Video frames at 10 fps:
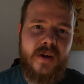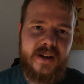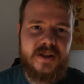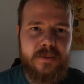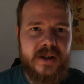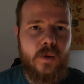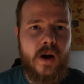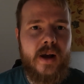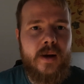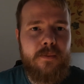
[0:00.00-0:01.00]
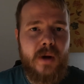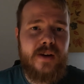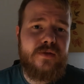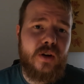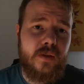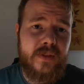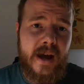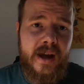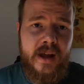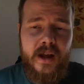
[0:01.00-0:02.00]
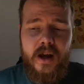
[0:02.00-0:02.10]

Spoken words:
had to be quite mindful of that.